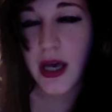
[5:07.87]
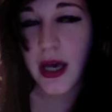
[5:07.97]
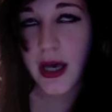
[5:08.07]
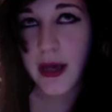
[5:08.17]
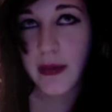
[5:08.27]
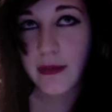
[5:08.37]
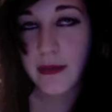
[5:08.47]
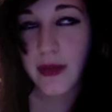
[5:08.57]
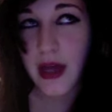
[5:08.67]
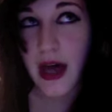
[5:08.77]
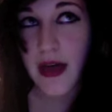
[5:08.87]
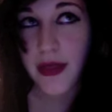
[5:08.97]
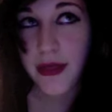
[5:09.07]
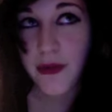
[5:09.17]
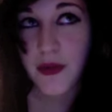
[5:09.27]
And
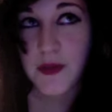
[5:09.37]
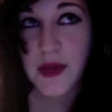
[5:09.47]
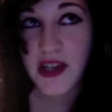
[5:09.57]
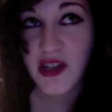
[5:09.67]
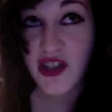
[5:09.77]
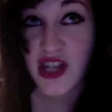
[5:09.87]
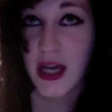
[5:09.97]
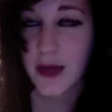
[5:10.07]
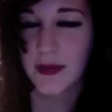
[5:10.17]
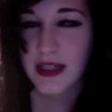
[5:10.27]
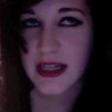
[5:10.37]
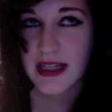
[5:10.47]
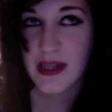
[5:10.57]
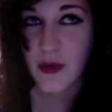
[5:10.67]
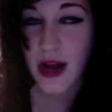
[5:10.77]
through special
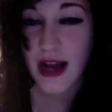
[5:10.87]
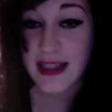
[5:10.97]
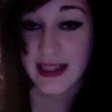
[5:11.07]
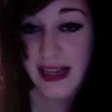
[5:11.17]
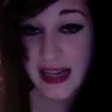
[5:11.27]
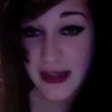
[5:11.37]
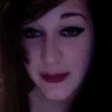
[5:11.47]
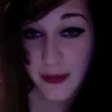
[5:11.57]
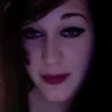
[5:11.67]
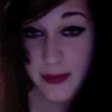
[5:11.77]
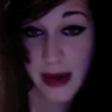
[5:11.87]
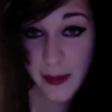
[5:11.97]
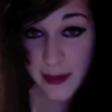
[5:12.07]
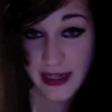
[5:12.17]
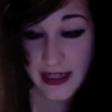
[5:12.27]
circumstances where I had to tell them about
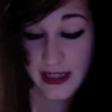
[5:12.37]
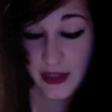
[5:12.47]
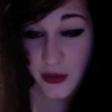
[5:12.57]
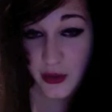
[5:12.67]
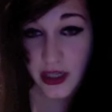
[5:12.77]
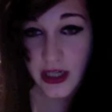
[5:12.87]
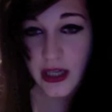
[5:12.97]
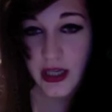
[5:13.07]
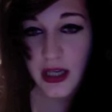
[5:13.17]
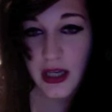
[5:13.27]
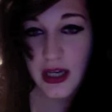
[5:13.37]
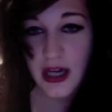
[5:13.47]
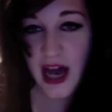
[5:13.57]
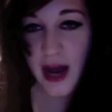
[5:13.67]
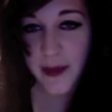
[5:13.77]
my eating disorder,
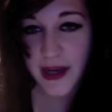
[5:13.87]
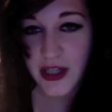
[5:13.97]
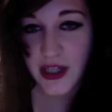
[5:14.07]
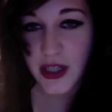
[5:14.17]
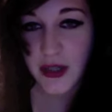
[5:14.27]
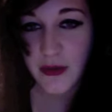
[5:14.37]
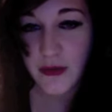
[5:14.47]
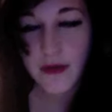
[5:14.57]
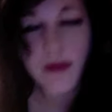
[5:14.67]
I managed to